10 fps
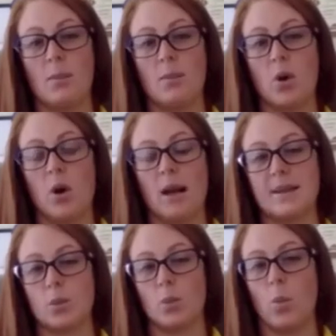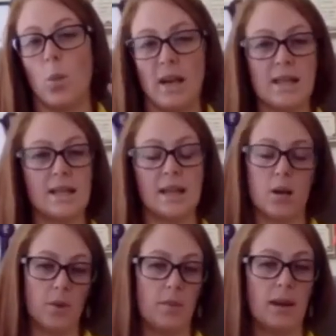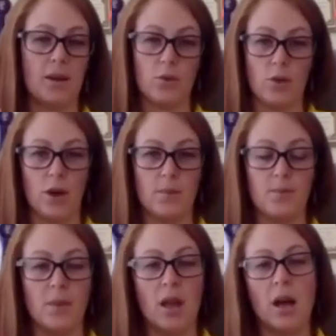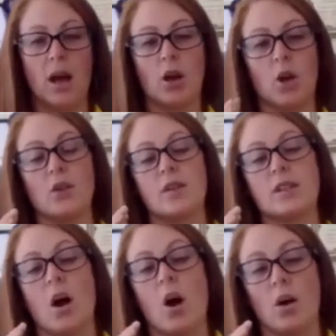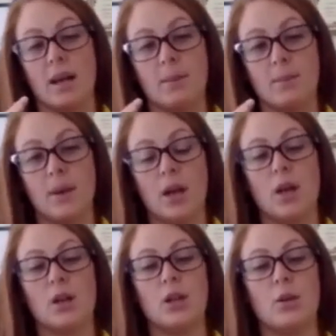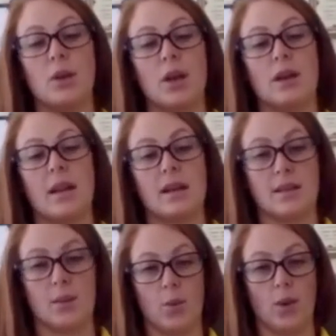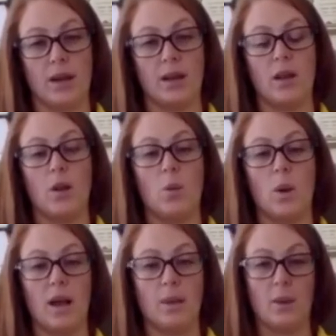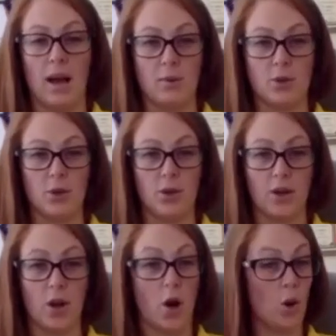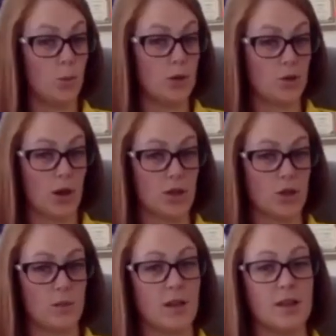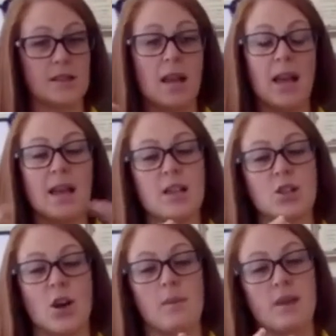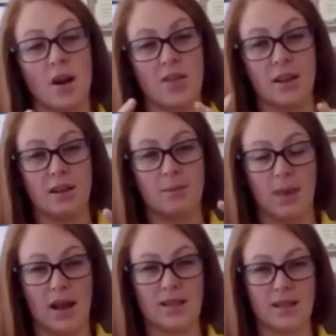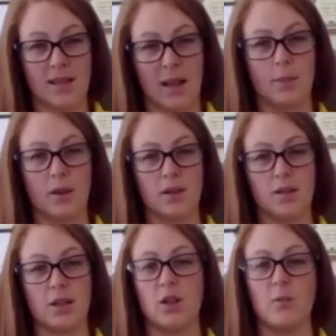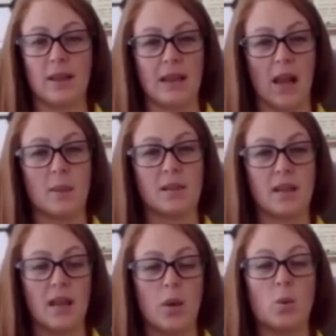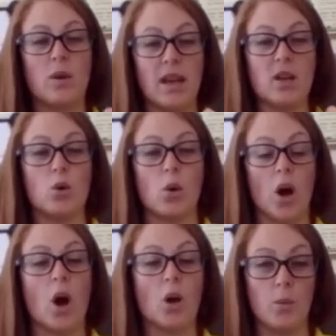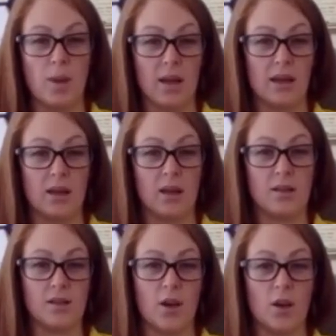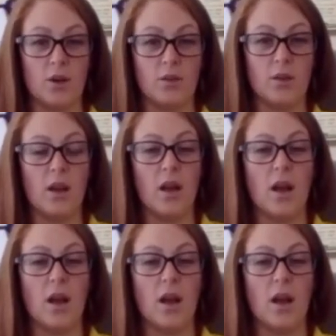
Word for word: I'm not as weirded out by being in the room. And over time you can get point where perhaps you can hold the tarantula, because each time nothing bad has happened and you've been kept within your coping zone,